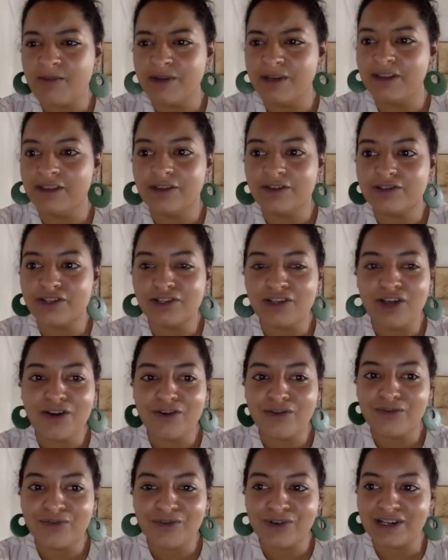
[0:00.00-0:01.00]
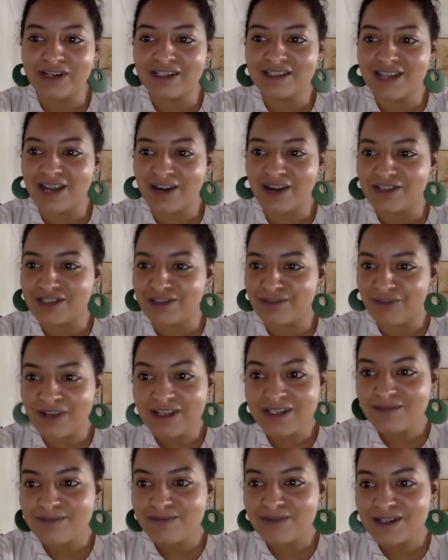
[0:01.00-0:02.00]
There's a lot of foreign direct
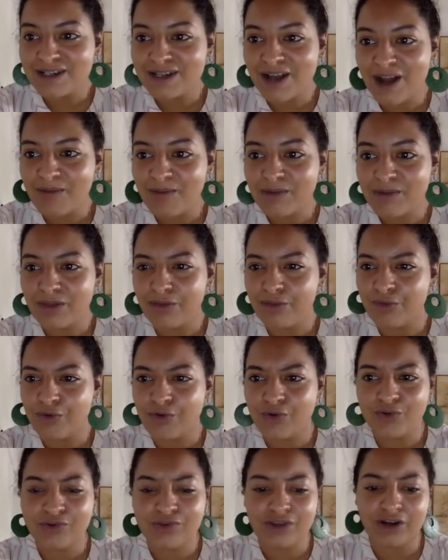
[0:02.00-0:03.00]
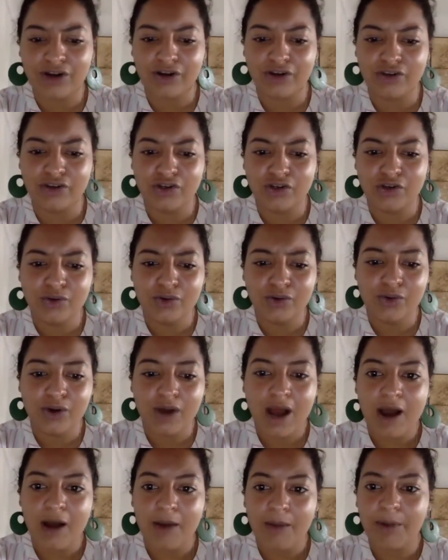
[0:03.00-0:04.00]
investment come through. There are new
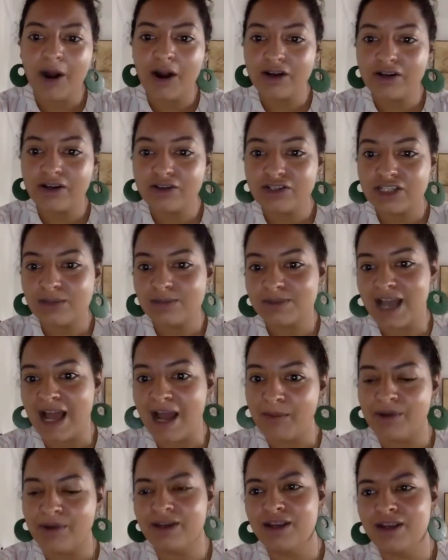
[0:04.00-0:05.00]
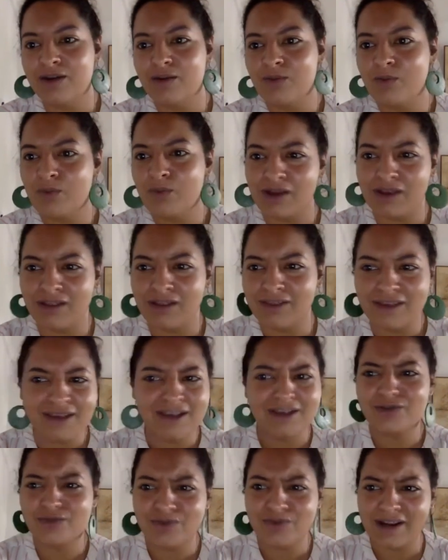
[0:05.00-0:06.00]
partnerships happening with
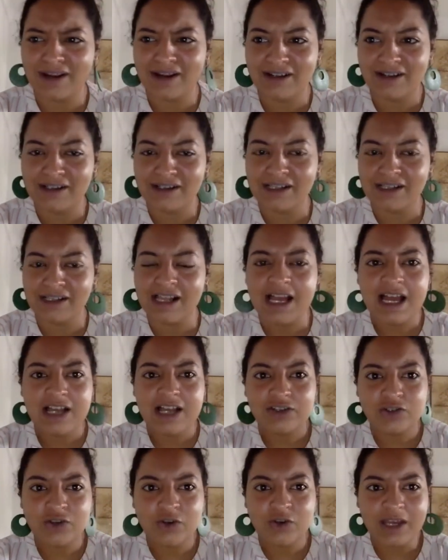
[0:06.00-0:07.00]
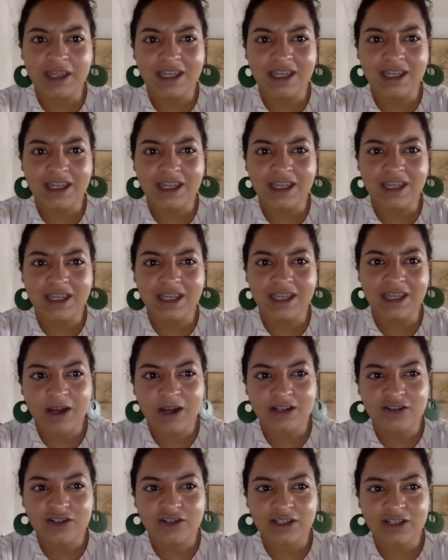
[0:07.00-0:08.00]
Israel. So I think it's quite
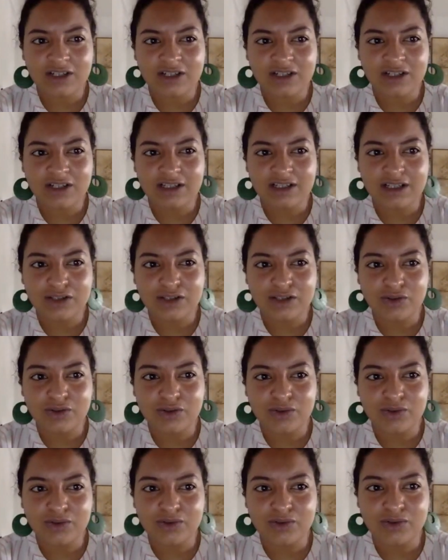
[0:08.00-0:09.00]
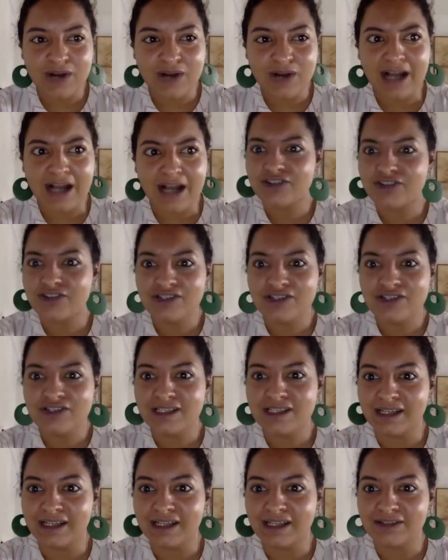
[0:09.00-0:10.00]
interesting to actually like
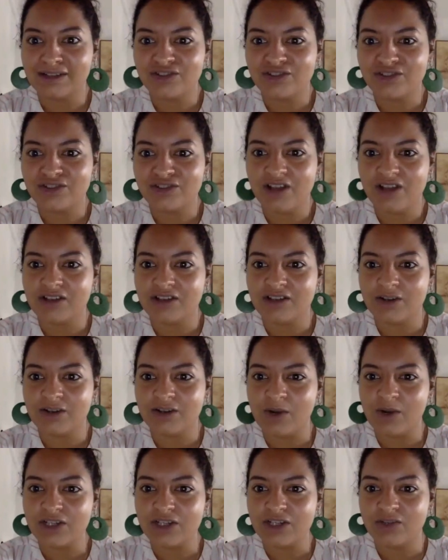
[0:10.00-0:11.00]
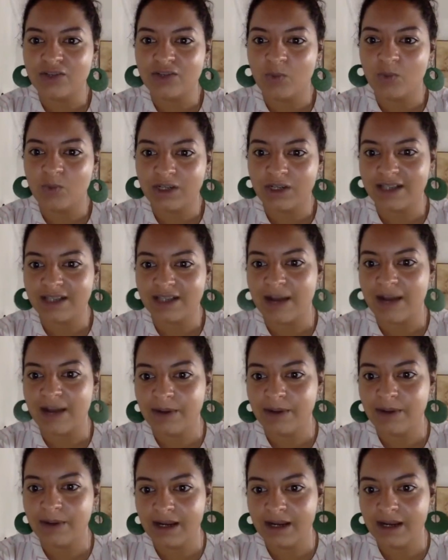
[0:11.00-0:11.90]
just ask a question, what is happening?